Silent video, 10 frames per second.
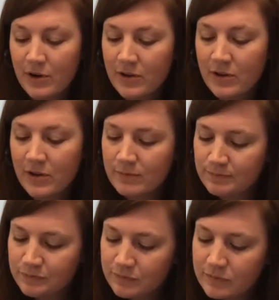birth,
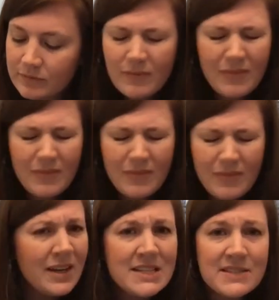
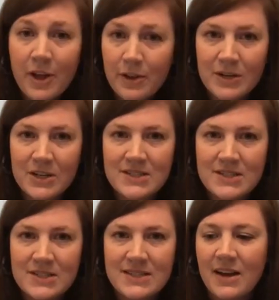and his
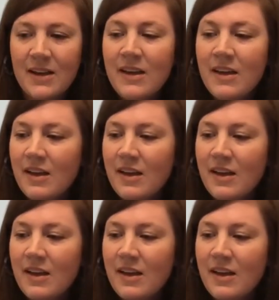followers said,